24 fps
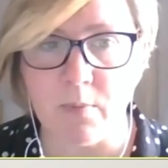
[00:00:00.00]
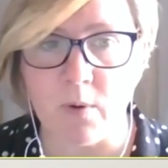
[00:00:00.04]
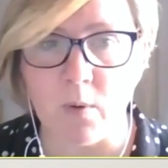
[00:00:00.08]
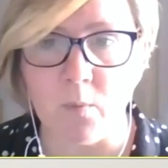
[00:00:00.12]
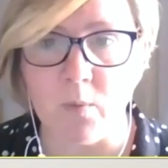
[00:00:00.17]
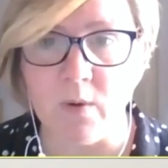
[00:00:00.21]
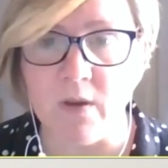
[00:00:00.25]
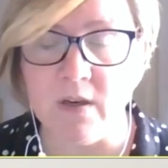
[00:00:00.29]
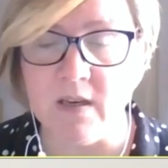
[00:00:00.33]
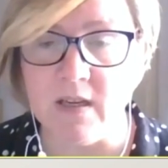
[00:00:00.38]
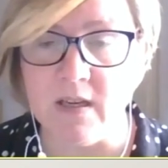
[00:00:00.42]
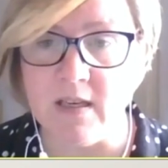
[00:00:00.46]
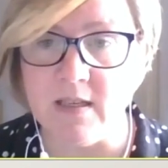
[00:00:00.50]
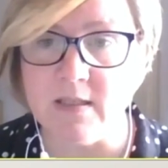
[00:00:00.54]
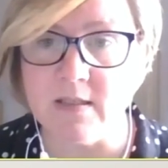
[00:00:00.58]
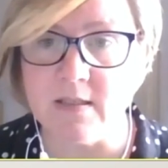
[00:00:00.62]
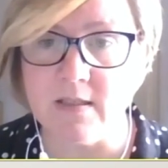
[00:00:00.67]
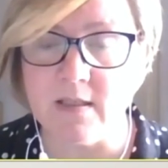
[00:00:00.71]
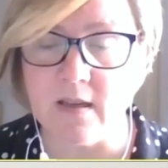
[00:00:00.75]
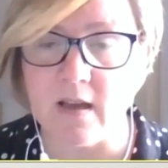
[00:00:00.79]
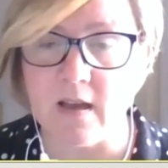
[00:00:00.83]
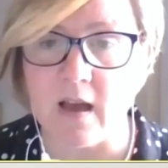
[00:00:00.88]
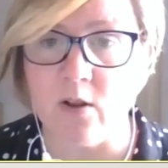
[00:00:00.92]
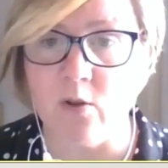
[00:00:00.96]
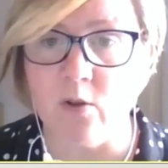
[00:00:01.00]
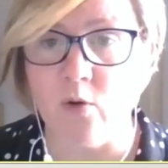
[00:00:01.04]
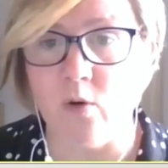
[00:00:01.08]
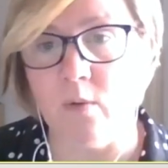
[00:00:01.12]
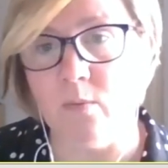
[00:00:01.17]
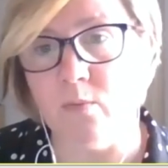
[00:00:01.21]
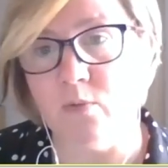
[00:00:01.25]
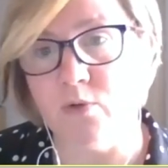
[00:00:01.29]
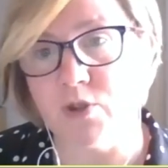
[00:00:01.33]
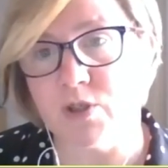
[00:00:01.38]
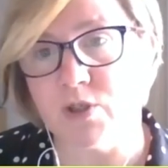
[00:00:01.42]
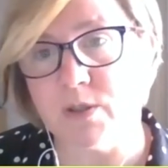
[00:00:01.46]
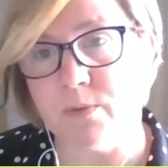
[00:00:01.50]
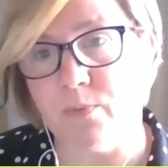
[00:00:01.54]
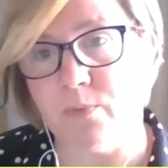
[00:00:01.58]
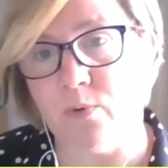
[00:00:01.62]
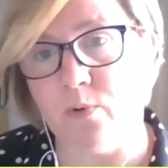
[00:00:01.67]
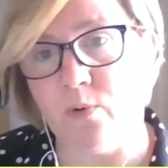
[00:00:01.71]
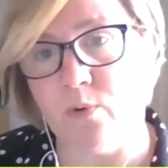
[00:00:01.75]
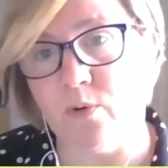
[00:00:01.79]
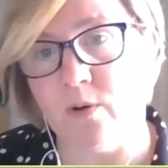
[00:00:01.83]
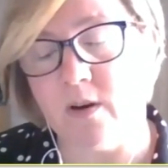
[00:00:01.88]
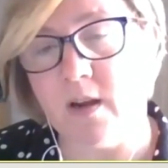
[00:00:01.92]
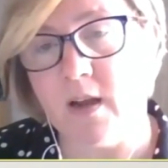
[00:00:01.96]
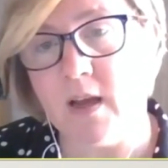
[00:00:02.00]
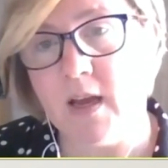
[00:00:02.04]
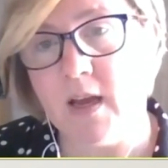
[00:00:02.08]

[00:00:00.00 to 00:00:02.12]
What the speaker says: but we need a lot more support